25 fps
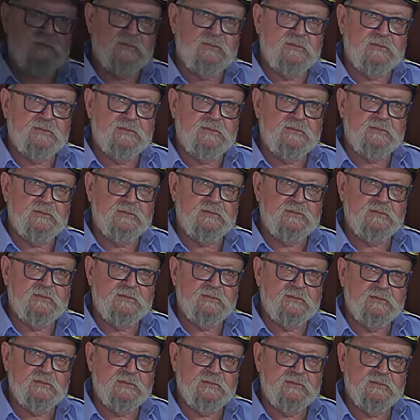
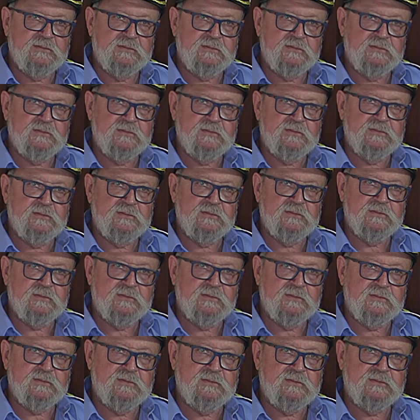
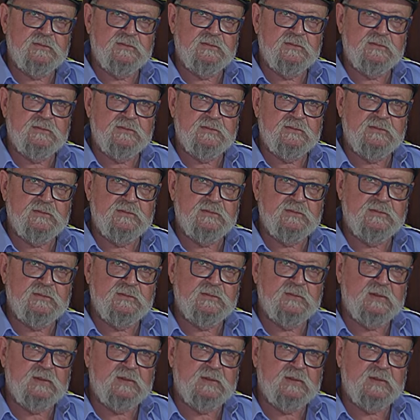(silence)